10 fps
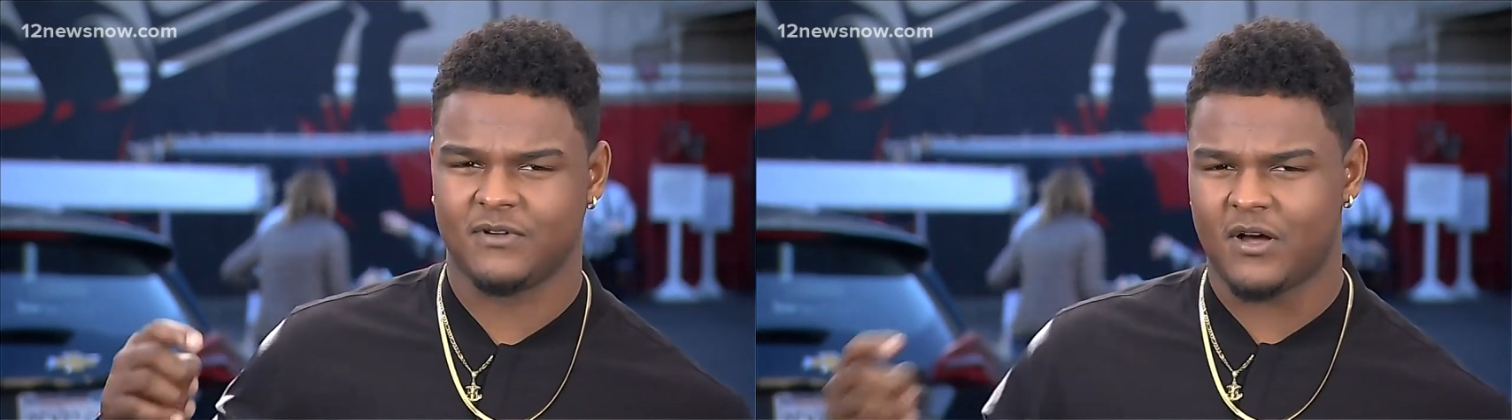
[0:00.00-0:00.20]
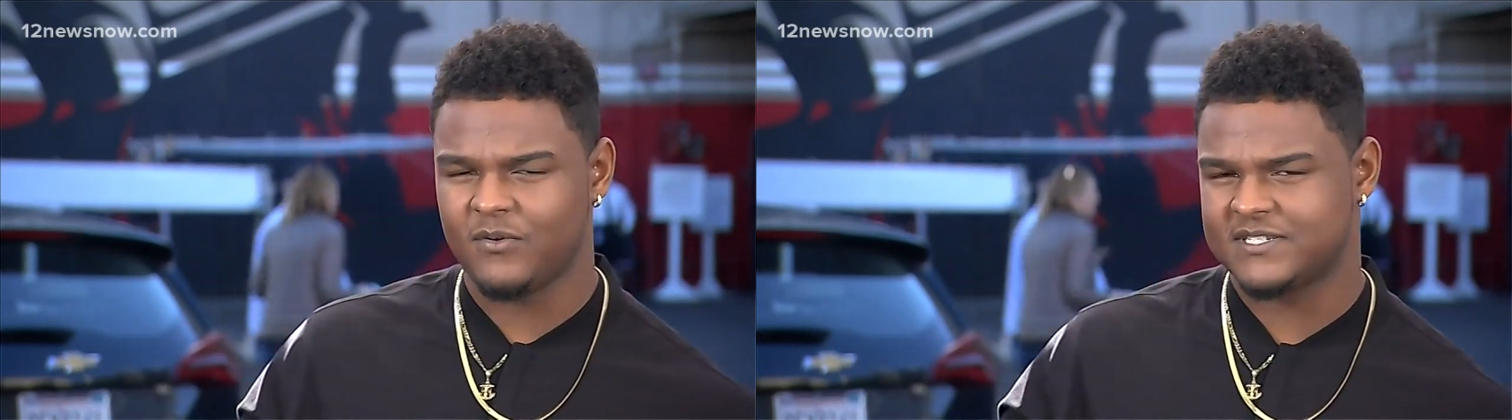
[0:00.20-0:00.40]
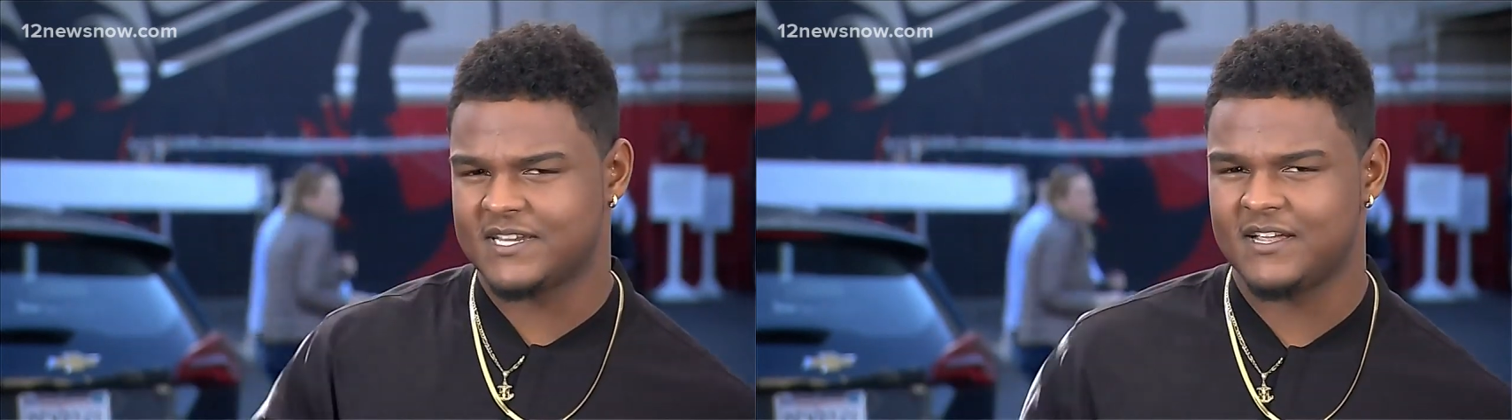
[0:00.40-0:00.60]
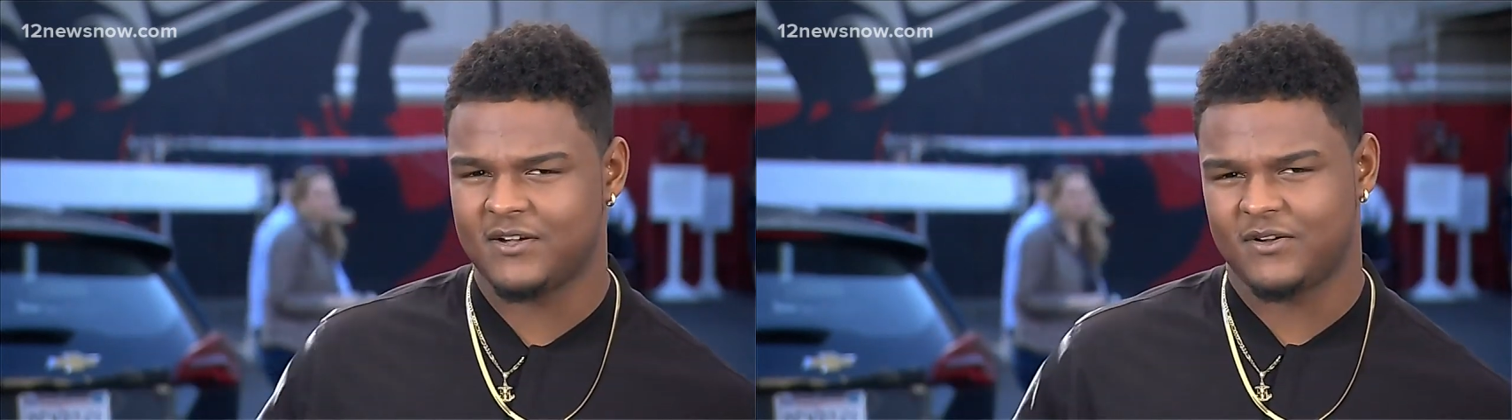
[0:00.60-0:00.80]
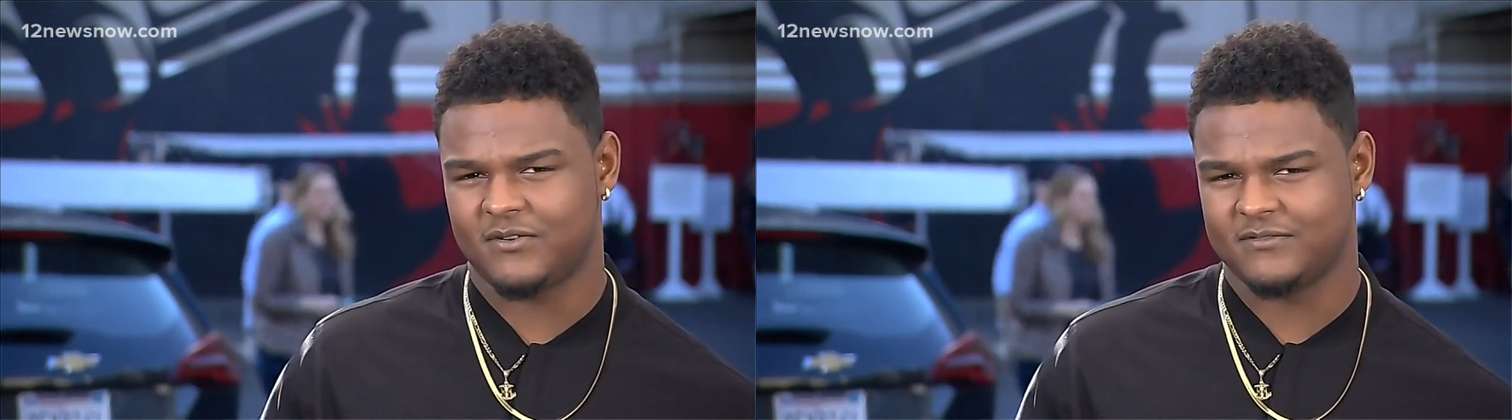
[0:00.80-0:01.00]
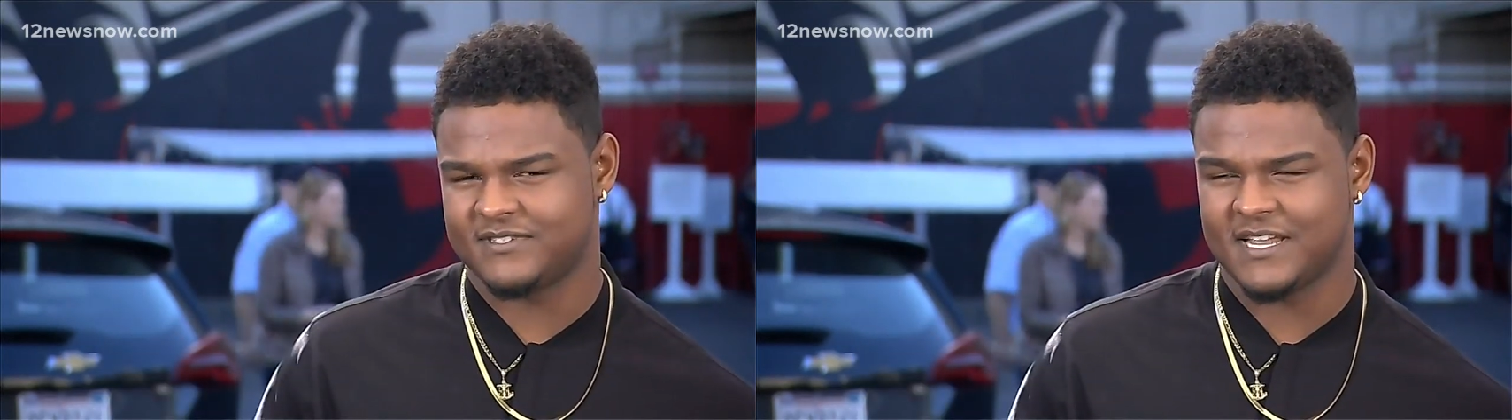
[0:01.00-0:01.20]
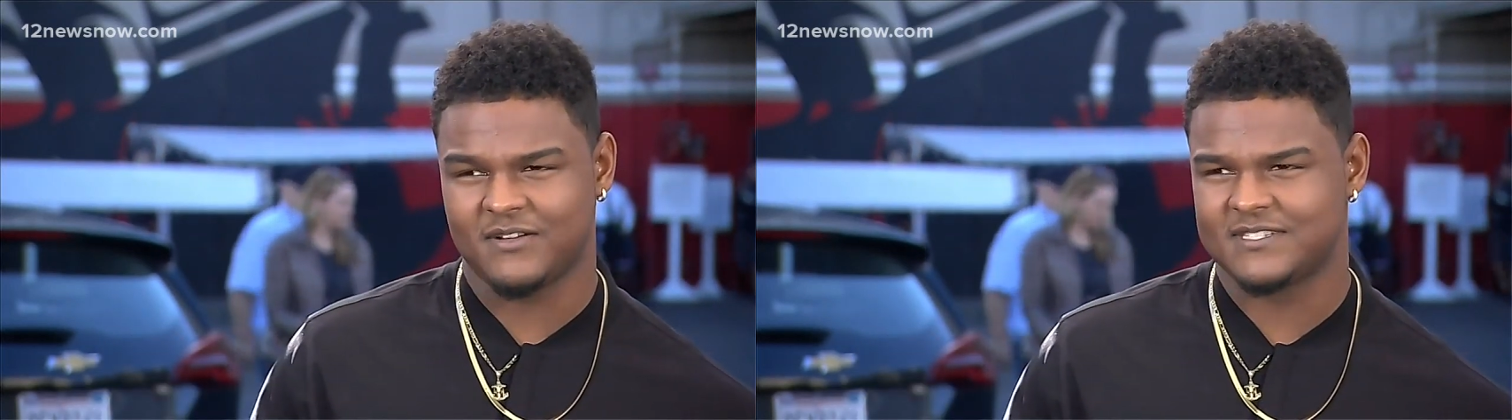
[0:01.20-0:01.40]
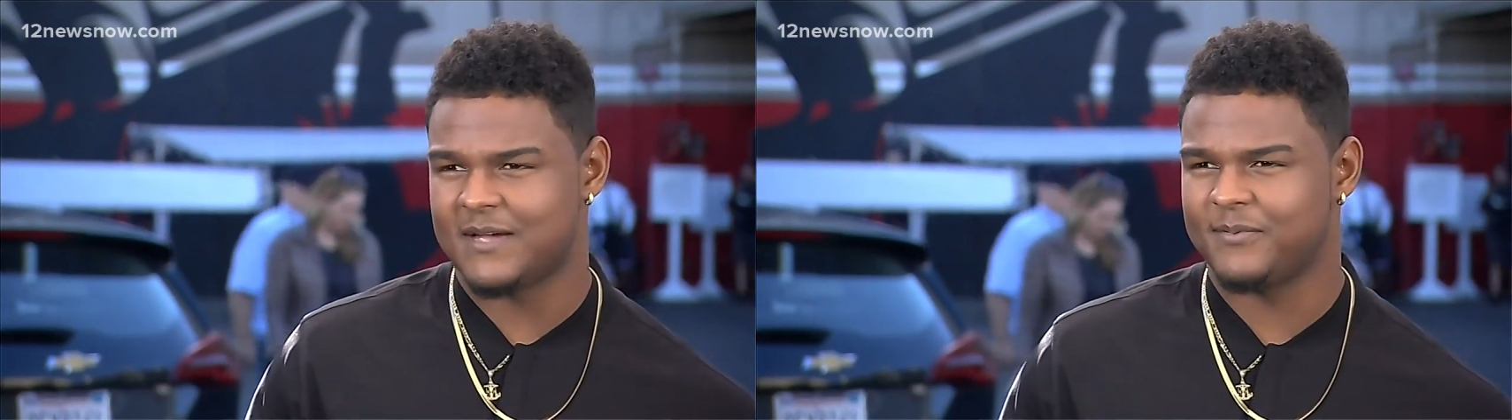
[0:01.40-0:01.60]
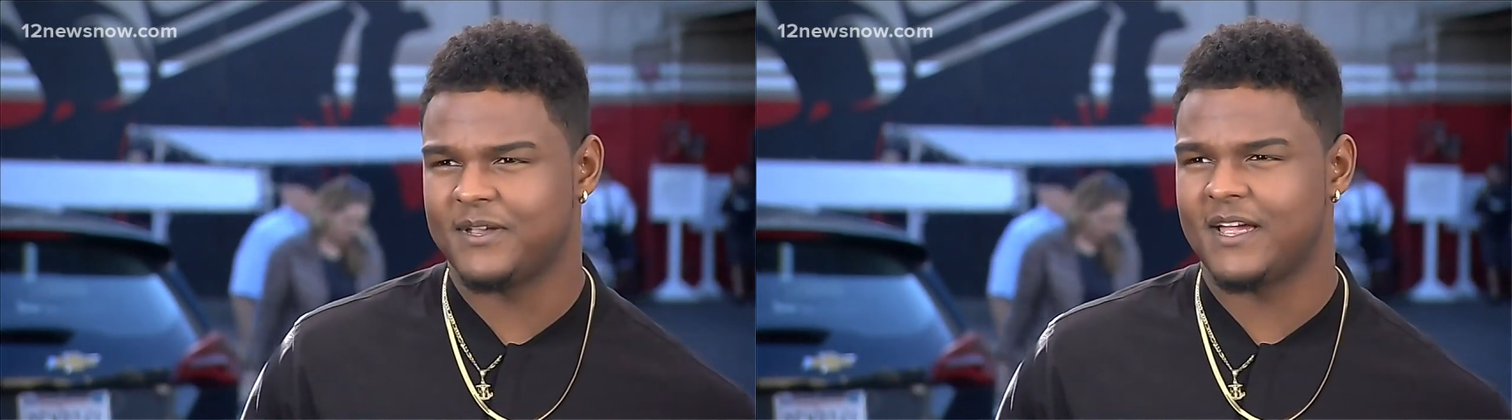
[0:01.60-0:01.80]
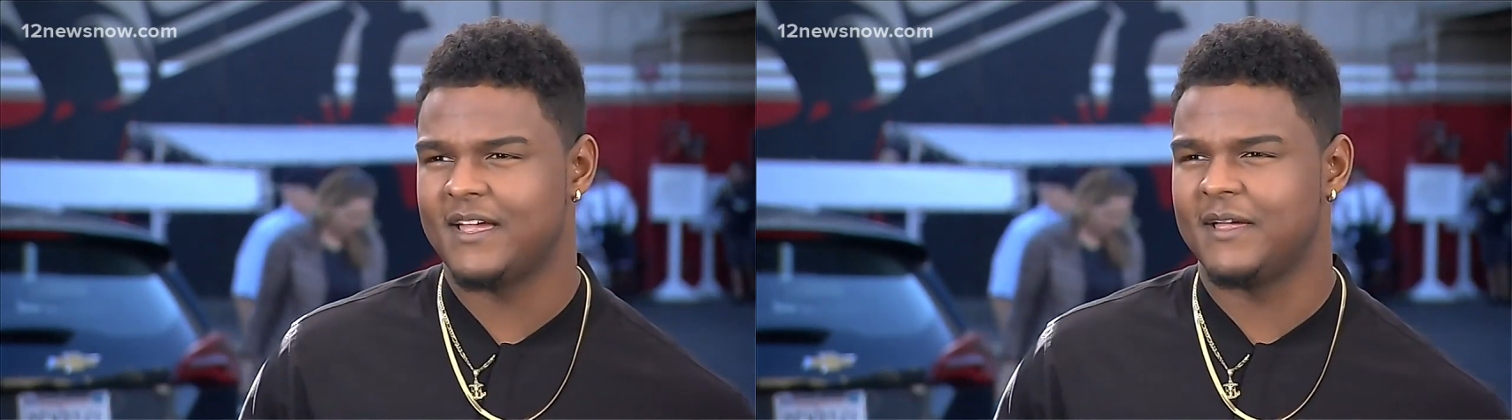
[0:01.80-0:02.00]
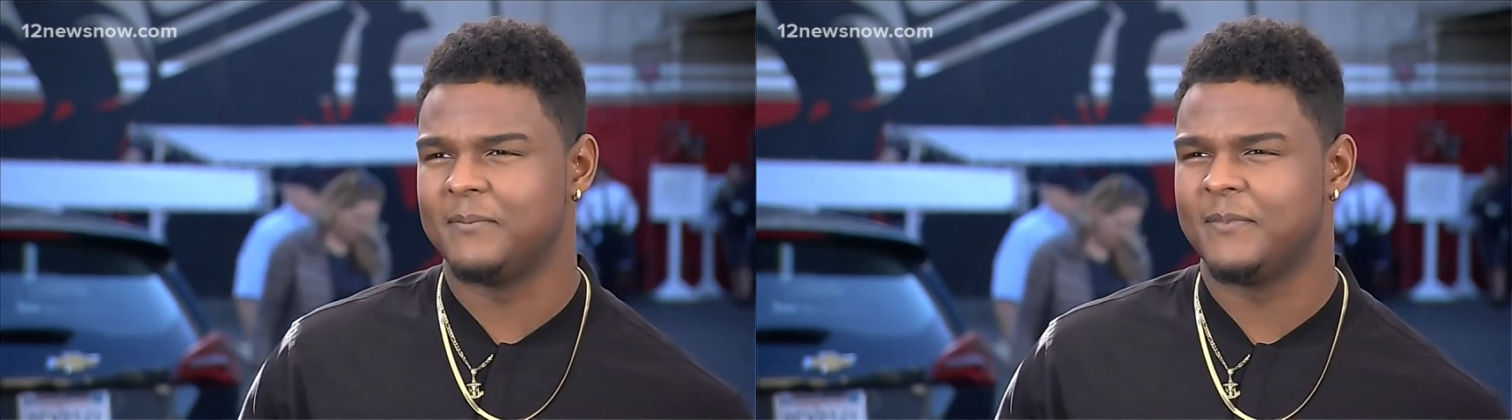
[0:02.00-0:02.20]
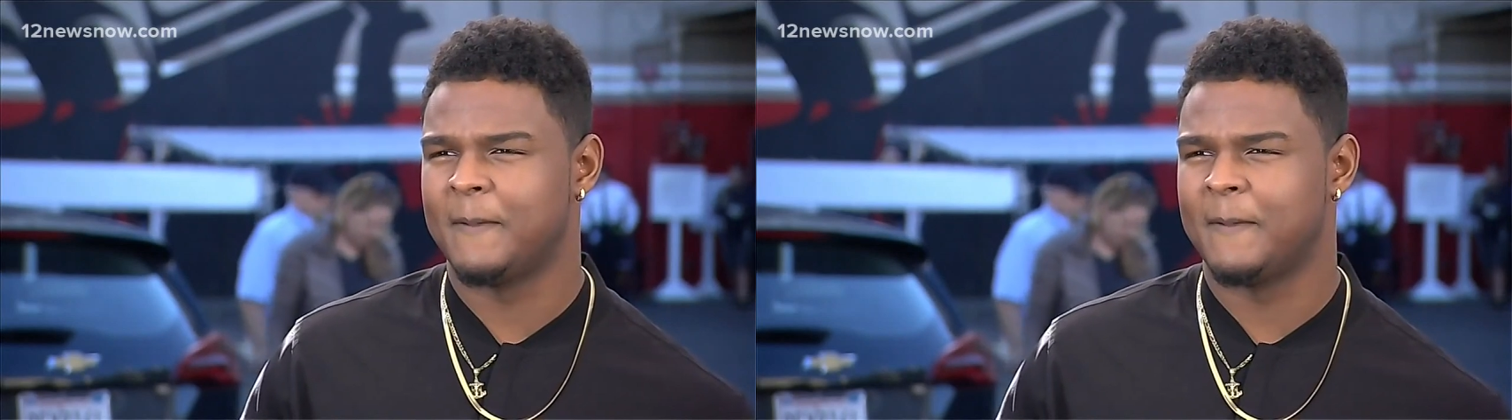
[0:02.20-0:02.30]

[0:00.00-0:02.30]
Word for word: always stay stay on top of your game.